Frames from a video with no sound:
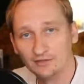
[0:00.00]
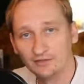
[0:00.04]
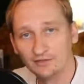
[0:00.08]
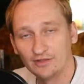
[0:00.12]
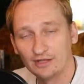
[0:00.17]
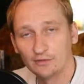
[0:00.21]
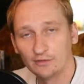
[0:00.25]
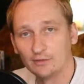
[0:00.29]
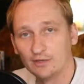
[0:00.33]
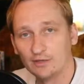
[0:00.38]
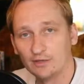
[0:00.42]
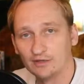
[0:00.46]
Thank
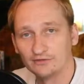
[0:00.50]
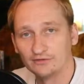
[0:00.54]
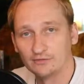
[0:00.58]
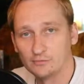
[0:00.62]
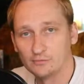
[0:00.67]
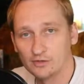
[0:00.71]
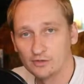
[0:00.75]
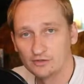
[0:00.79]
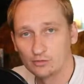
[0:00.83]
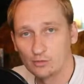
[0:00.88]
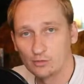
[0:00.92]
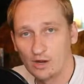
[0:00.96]
you again so
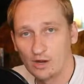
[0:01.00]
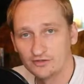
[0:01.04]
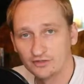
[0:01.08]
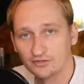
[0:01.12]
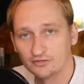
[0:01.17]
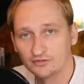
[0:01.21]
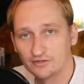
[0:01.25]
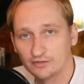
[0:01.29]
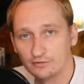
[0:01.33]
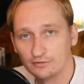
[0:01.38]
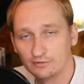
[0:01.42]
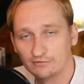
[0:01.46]
much for watching.
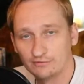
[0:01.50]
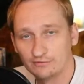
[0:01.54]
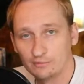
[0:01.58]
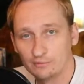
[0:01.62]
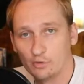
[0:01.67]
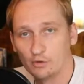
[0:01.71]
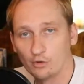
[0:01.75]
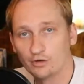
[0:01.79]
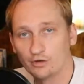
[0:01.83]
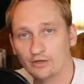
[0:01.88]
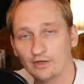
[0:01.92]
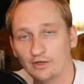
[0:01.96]
Stay tuned for
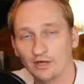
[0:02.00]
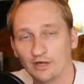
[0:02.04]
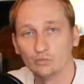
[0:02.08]
more here on